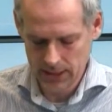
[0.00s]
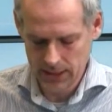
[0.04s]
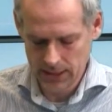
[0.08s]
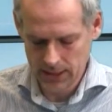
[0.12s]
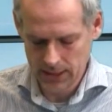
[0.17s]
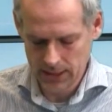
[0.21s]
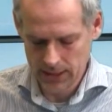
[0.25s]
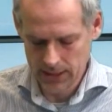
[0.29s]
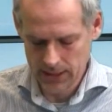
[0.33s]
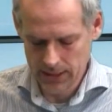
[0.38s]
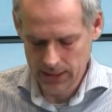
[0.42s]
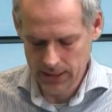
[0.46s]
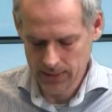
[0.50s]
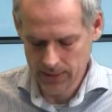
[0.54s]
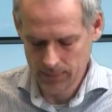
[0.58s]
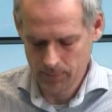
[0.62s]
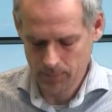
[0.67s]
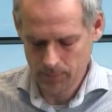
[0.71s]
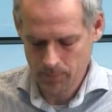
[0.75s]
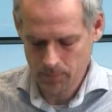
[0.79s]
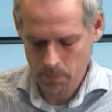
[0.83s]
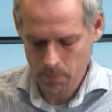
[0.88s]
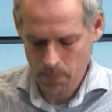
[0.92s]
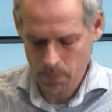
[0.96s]

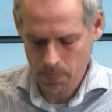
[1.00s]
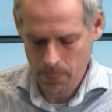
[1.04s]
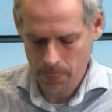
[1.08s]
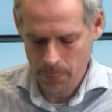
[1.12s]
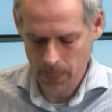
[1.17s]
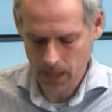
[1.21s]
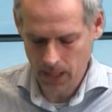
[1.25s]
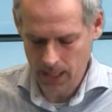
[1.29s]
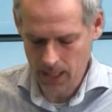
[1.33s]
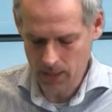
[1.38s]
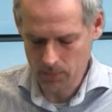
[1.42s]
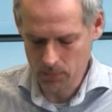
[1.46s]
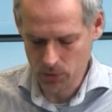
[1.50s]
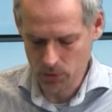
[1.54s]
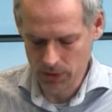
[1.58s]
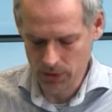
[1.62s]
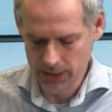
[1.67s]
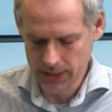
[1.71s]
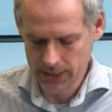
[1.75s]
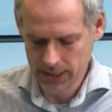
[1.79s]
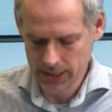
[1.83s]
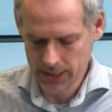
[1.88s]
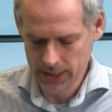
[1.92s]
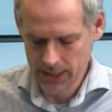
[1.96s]
I'm already
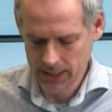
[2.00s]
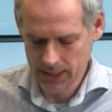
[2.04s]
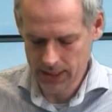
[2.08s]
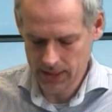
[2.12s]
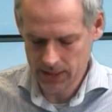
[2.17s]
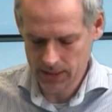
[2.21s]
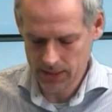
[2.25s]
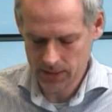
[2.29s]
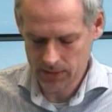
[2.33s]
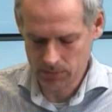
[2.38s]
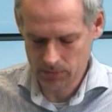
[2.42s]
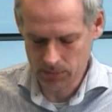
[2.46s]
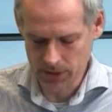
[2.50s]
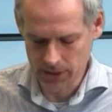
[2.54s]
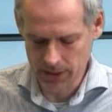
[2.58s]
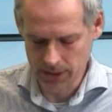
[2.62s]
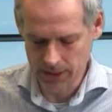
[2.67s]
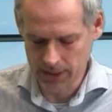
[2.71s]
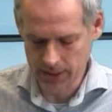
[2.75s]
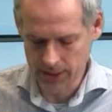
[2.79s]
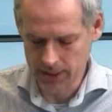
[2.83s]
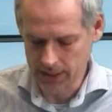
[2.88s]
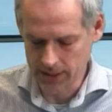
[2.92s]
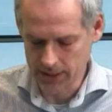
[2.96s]
there, but I
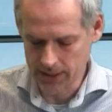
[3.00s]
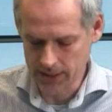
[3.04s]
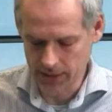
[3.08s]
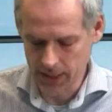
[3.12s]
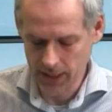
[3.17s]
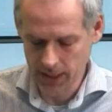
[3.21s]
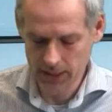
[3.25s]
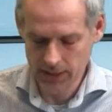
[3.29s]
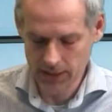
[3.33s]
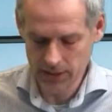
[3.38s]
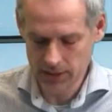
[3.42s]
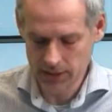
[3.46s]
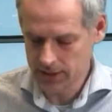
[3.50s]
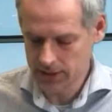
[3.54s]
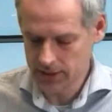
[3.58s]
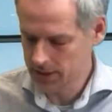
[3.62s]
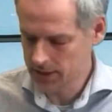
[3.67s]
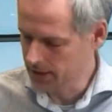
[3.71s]
can add Alice.